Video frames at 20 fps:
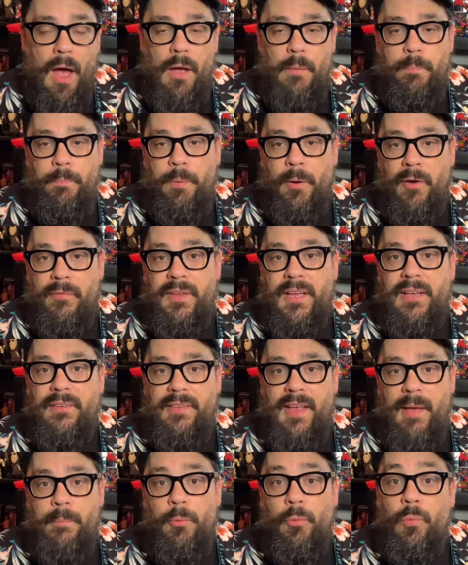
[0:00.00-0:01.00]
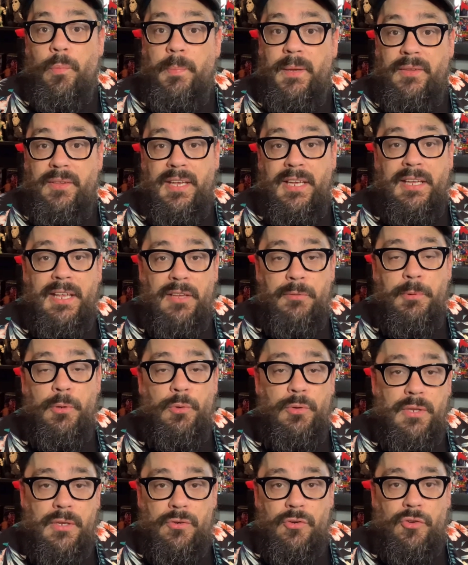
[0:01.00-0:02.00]
Perfect example would be Teenage
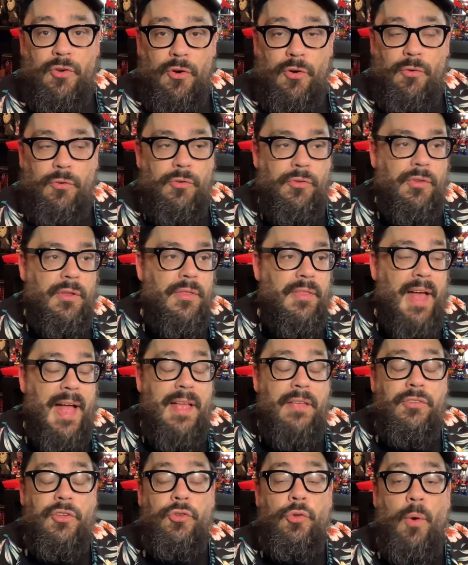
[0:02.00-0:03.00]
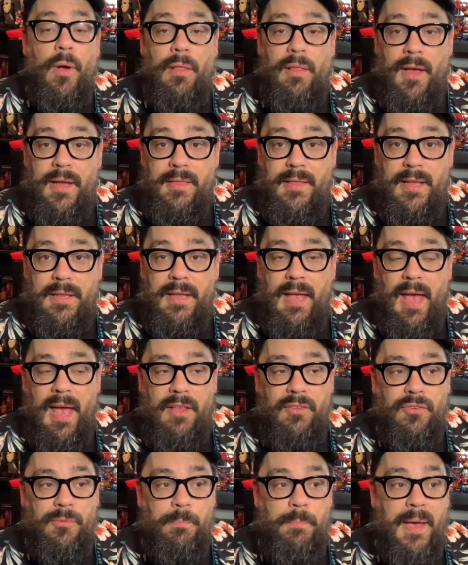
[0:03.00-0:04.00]
Mutant Ninja Turtles. That is a toy line that
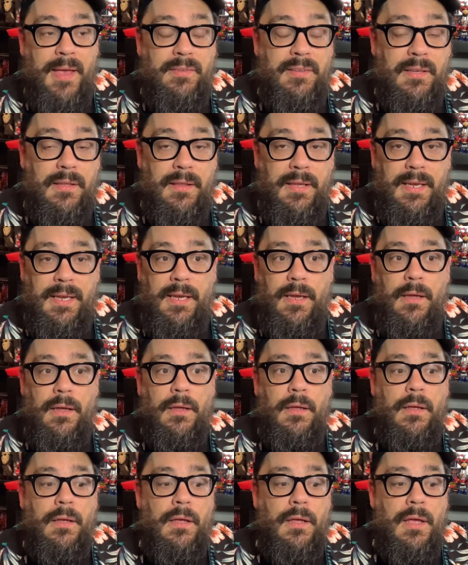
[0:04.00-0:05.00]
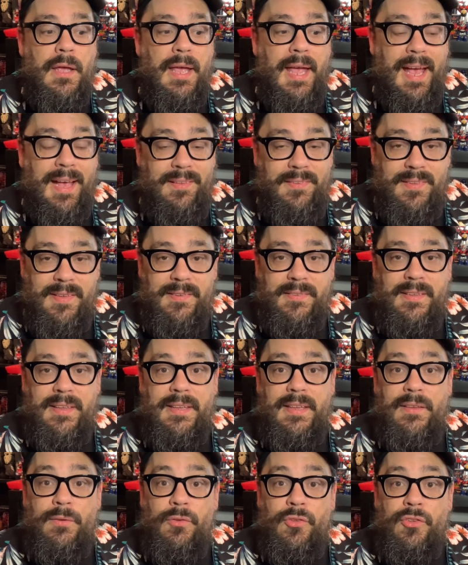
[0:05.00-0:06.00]
has basically existed
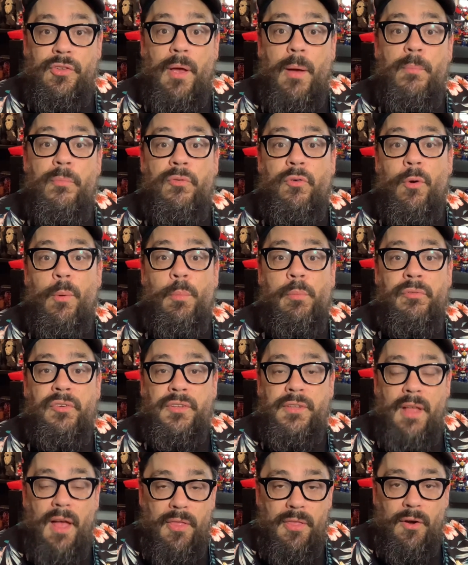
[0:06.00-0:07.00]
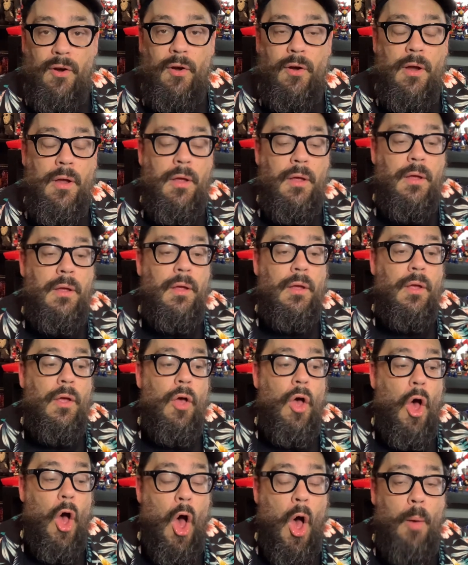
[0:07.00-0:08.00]
in some form of another
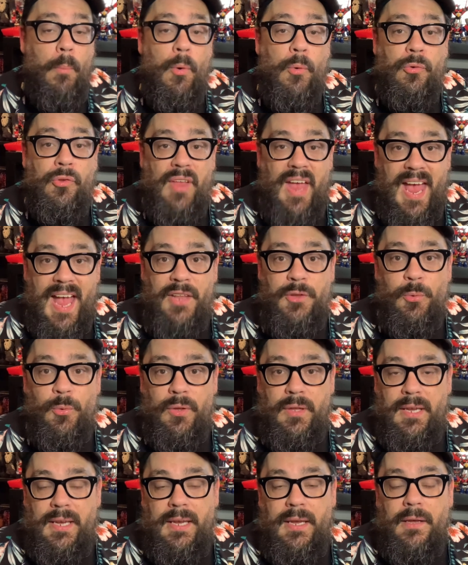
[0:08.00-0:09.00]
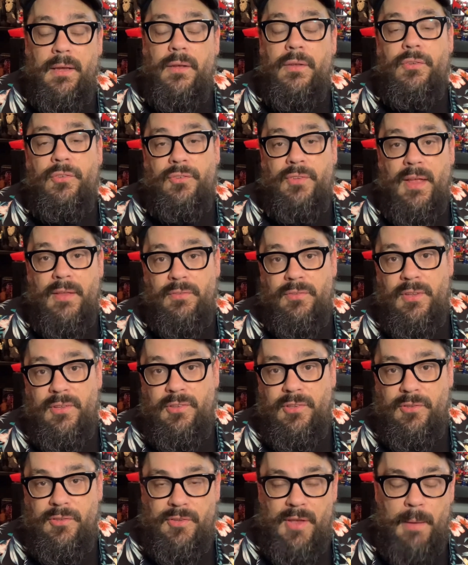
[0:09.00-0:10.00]
almost annually since
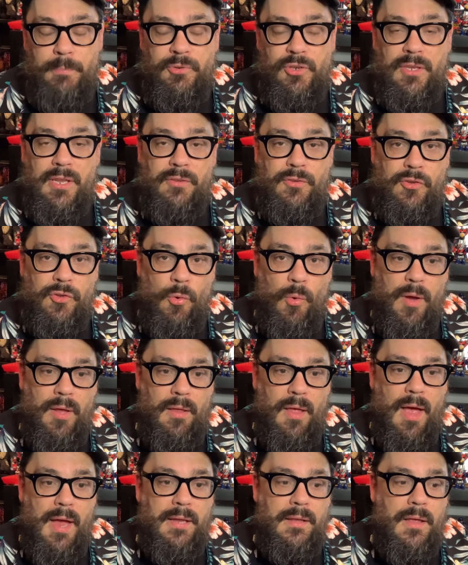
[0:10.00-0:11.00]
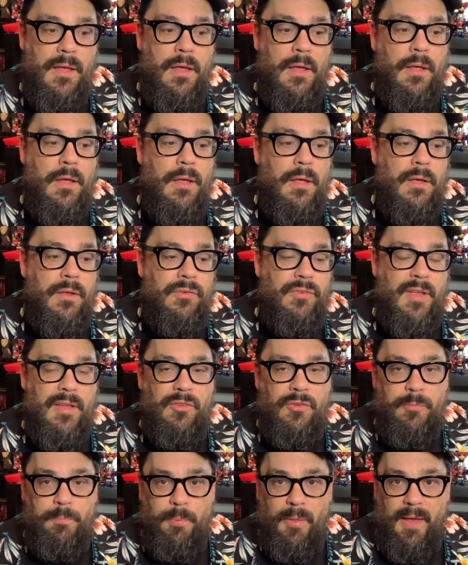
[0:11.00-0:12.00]
its inception as a toy line,
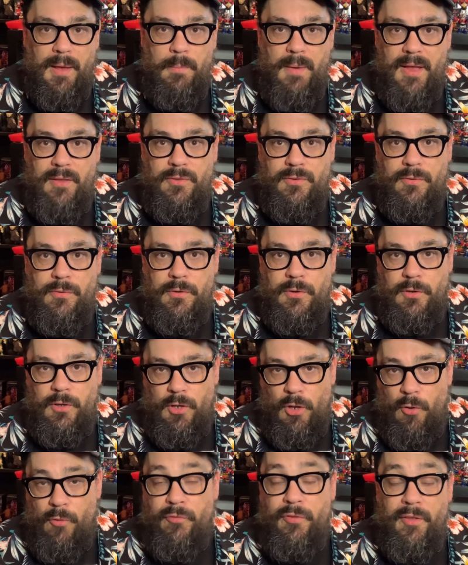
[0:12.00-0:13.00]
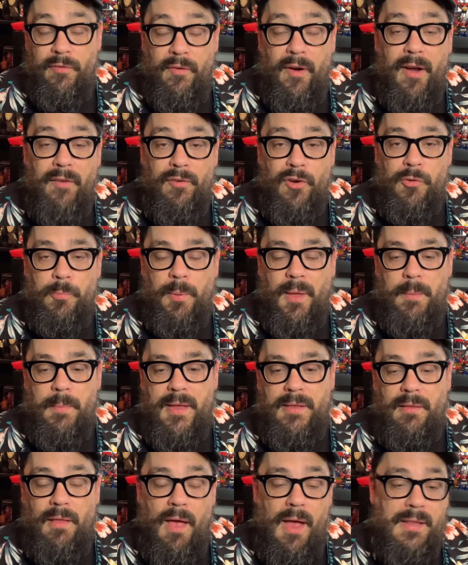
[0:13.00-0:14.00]
since Playmates, for the very first
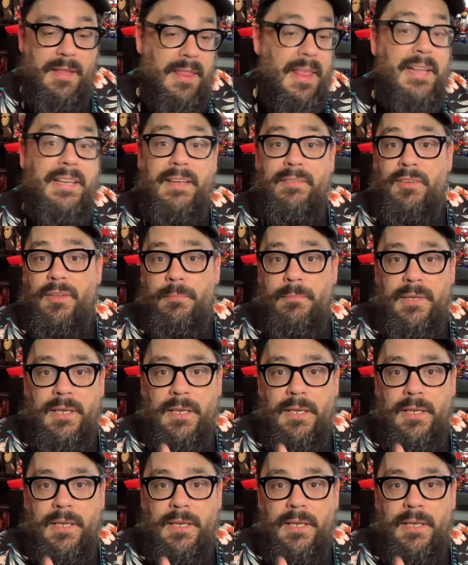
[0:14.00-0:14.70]
Playmates line, and then even,